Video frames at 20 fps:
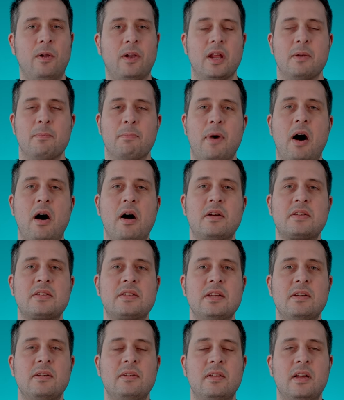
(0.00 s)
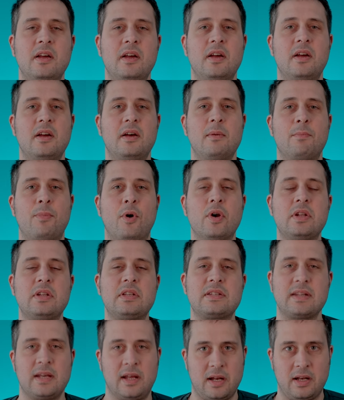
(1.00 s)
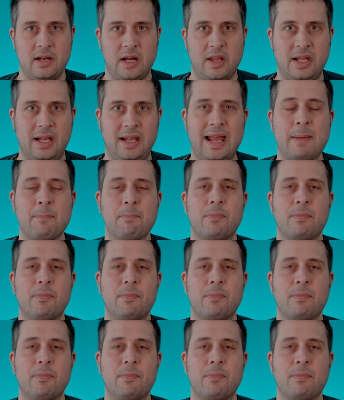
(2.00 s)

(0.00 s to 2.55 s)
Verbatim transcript: and Mark Steele points at another lamp